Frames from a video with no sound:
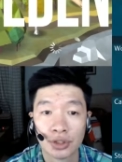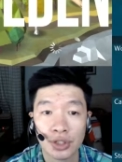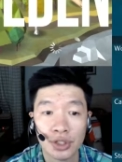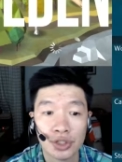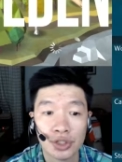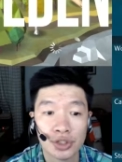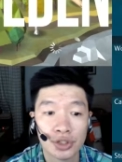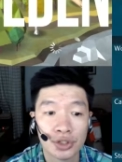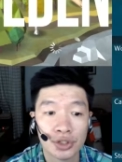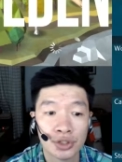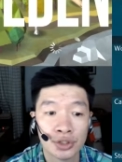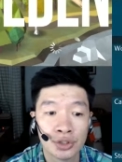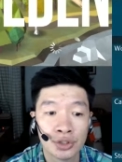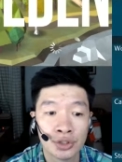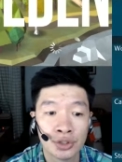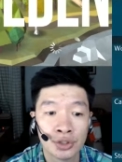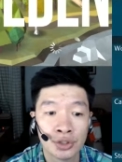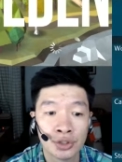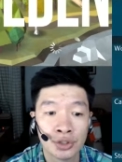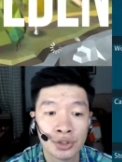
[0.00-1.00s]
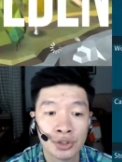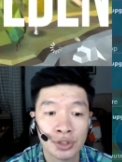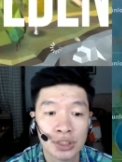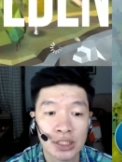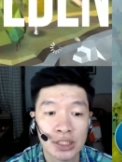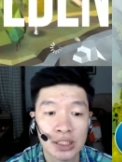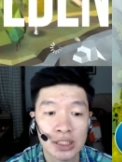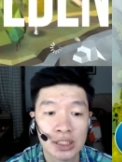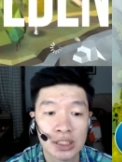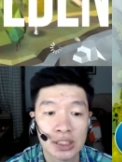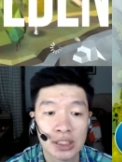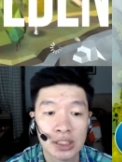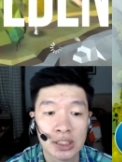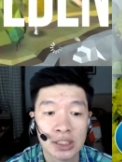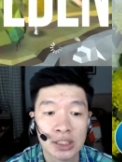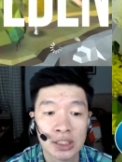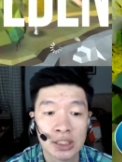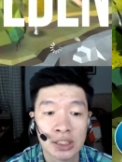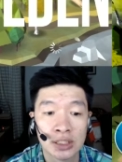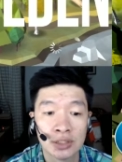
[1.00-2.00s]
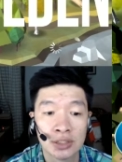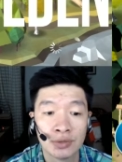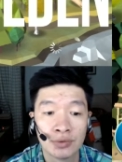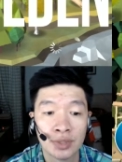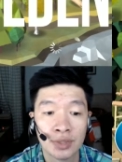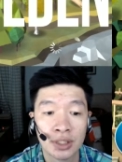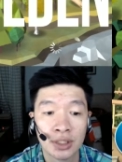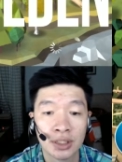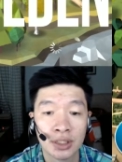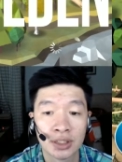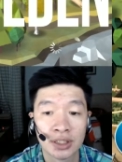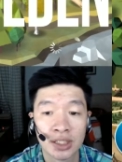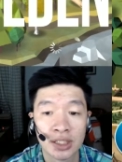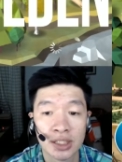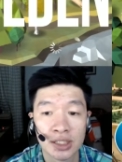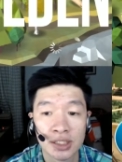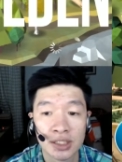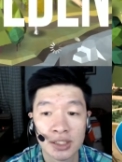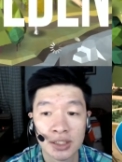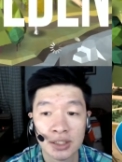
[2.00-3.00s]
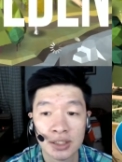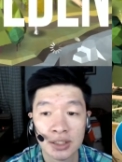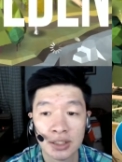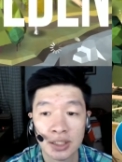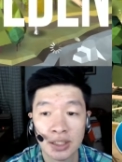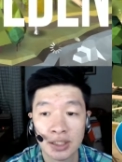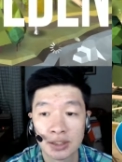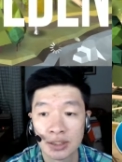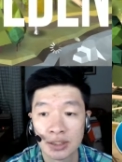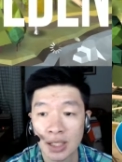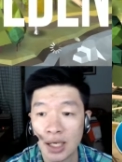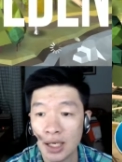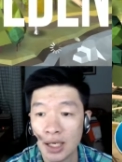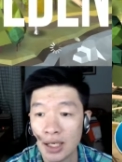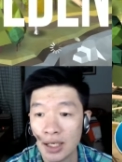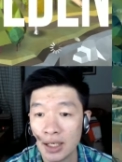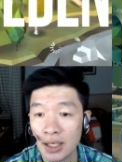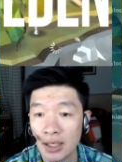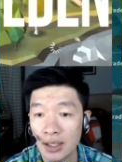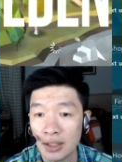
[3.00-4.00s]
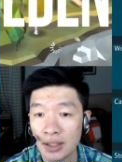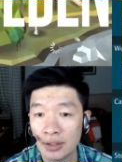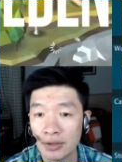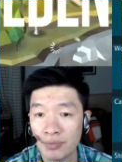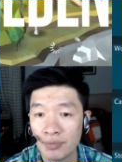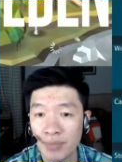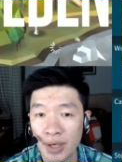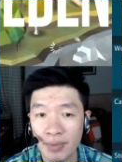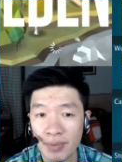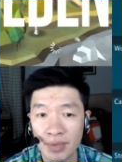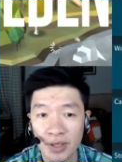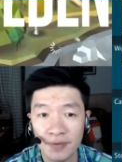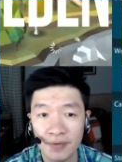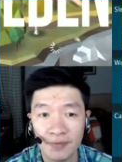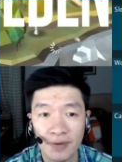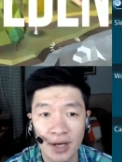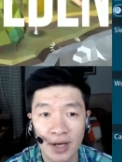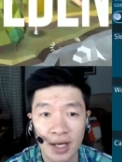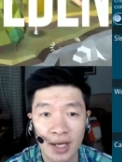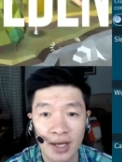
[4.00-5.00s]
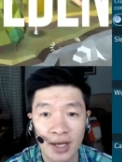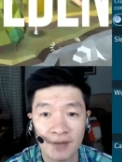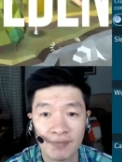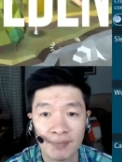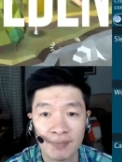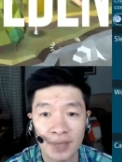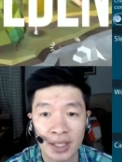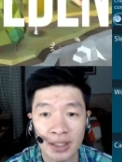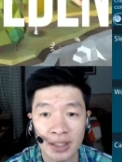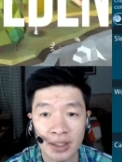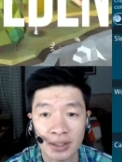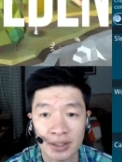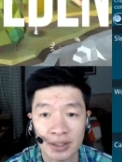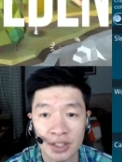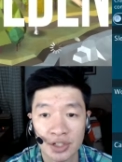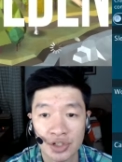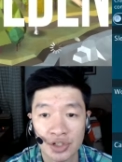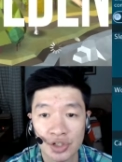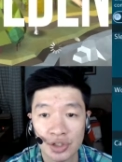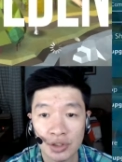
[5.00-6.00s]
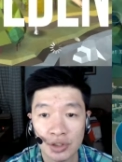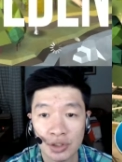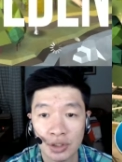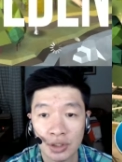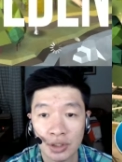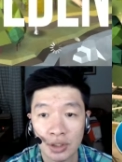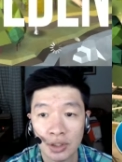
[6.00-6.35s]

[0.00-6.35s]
Kitchen. Kitchen. Do we need kitchen? Yes, I remember if I have made that kitchen.